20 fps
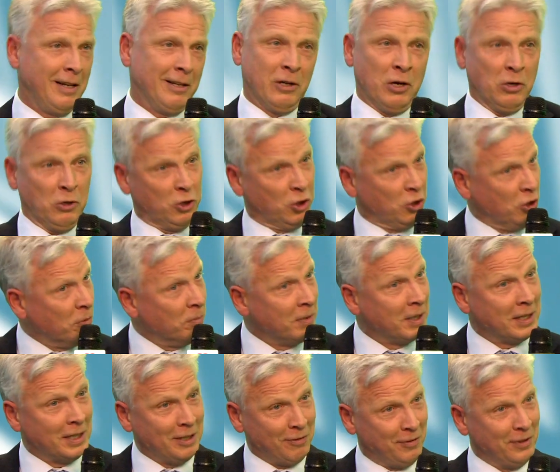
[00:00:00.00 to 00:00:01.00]

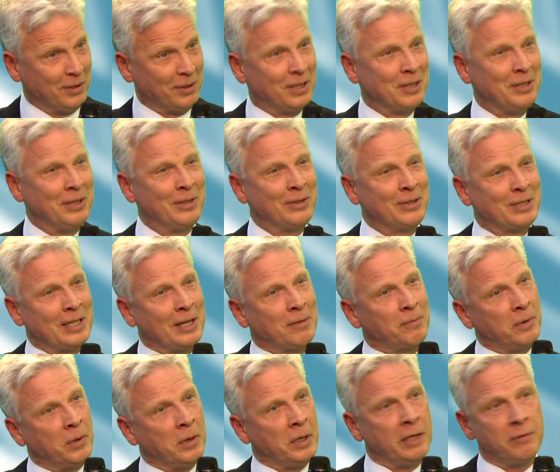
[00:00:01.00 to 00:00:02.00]
consuming, if you can use that
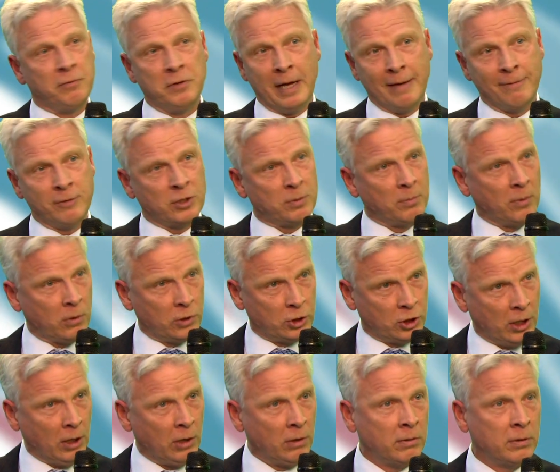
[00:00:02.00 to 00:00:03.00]
mm-hmm. word, if you have small
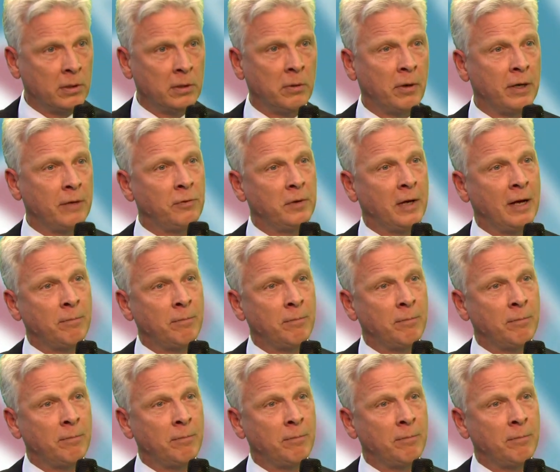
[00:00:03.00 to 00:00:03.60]
children or if you